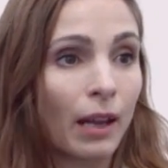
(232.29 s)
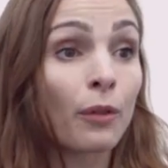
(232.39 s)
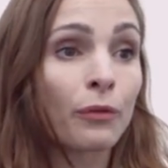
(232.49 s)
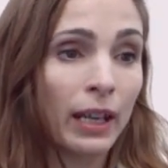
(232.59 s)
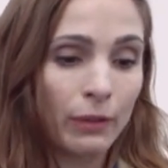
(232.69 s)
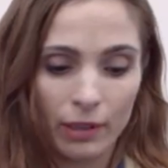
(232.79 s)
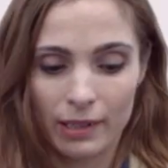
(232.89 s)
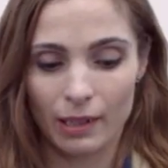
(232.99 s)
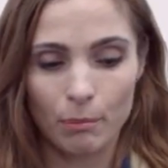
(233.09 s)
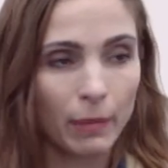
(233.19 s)
Her
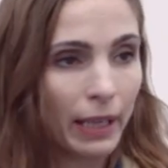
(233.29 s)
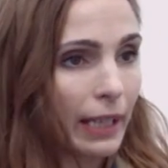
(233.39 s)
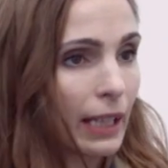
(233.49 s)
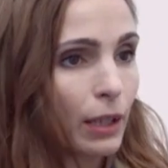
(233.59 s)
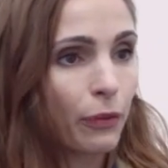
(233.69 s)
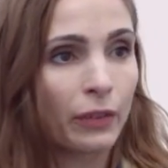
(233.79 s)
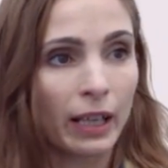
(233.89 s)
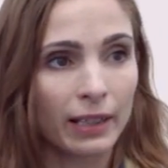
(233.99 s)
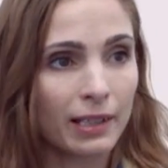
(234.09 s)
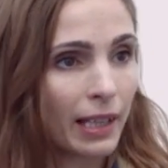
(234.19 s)
favourites are Mickey,
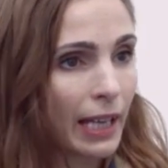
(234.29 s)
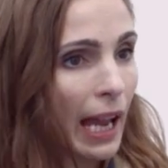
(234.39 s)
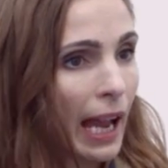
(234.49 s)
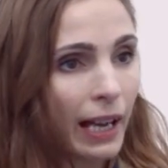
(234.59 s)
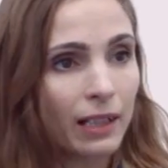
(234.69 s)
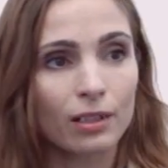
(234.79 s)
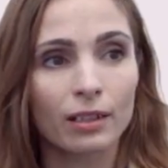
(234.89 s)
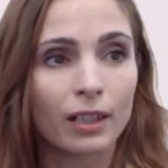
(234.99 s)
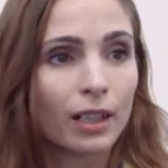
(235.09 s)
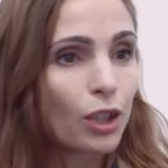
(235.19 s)
Felix the Cat,
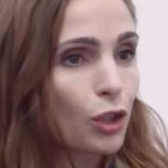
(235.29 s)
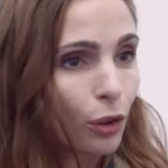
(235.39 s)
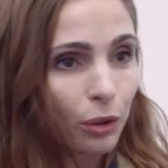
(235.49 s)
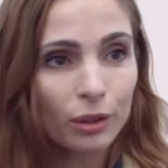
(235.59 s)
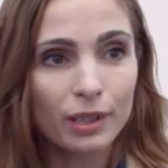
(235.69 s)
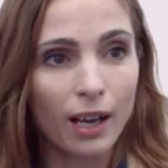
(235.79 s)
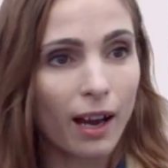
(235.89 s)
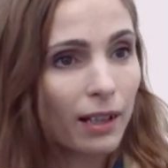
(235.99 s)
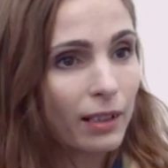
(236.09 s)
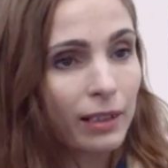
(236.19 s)
Donald
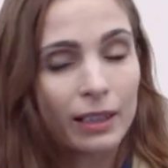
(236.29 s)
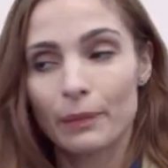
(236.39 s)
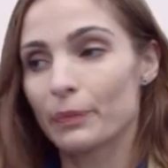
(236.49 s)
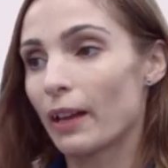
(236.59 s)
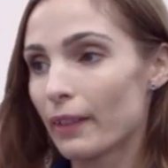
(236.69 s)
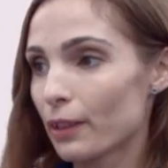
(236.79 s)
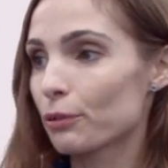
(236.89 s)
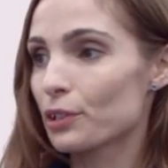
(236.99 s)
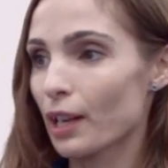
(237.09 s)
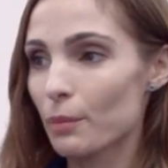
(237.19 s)
Duck, and then
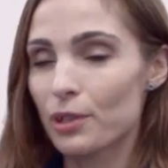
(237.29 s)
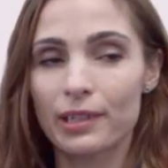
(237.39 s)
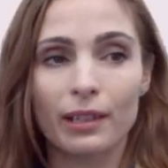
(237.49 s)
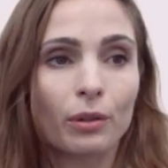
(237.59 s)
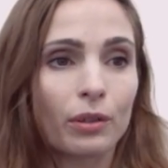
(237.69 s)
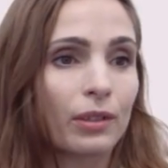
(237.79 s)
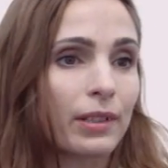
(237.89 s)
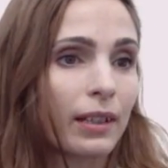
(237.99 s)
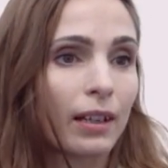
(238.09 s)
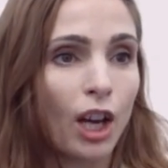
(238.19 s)
through time she's then got on
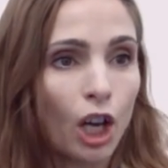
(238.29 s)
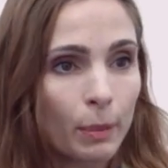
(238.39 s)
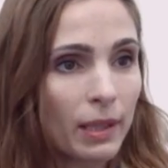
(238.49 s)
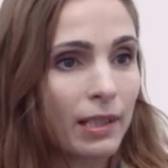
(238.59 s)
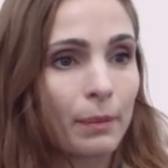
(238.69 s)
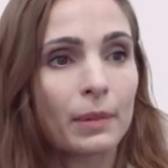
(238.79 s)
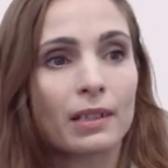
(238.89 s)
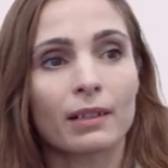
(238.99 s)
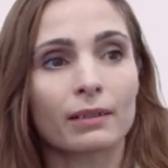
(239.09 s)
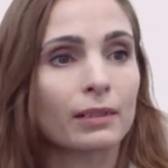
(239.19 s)
to Homer
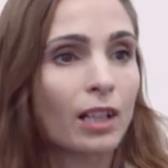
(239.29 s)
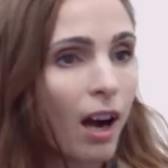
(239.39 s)
Simpson,